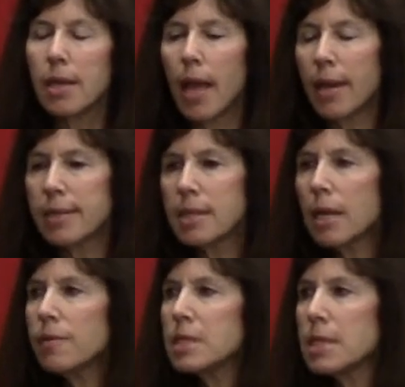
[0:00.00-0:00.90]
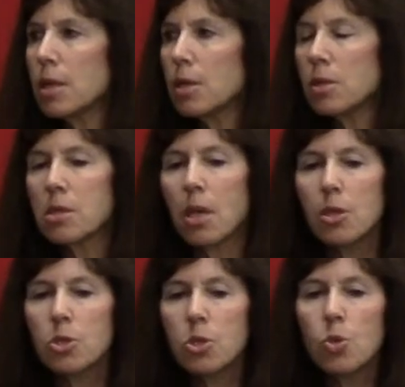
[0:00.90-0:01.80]
and a set of skills
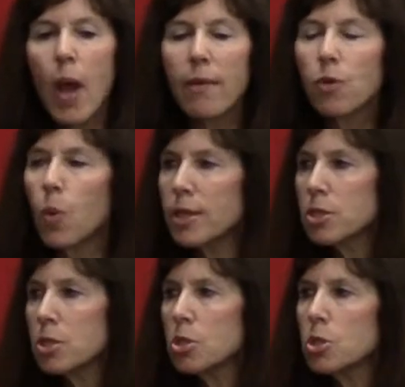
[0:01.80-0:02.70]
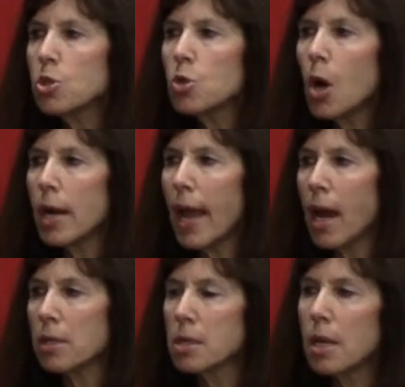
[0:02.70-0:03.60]
to have questions to draw it out,